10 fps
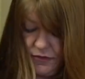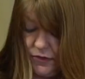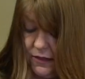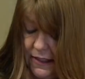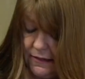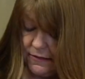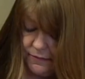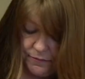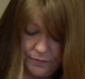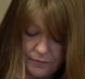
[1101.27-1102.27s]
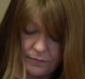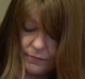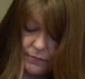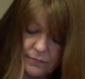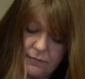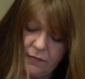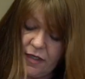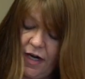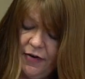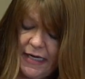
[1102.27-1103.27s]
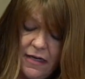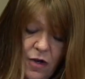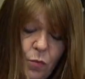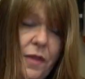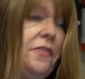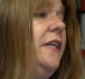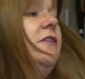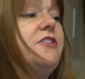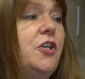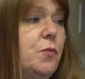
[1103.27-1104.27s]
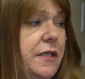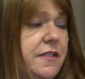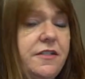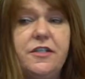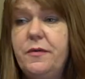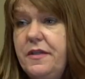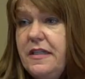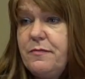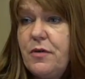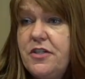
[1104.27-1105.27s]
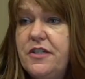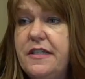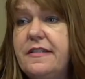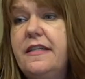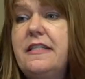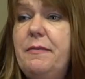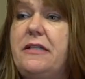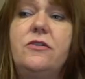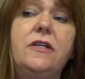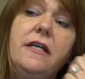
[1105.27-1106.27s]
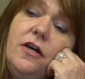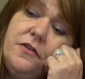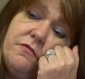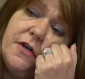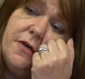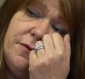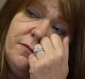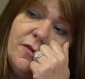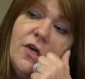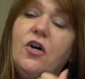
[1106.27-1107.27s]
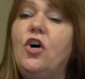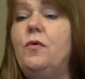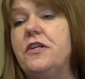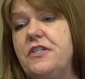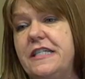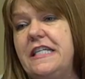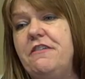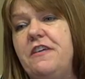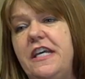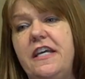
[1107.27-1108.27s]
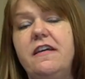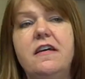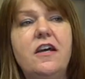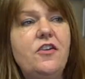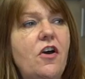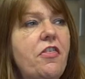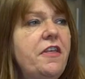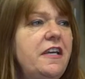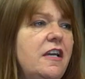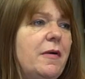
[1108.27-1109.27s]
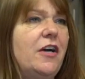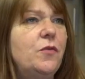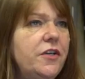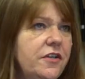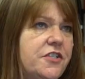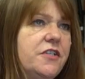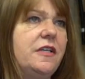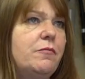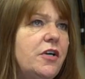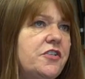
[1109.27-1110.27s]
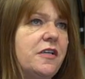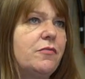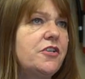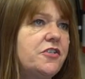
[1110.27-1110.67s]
of all that. Alright, one thing you don't want to do with these brushes is be talking on the phone or watching TV, not thinking about what you're doing, brushing.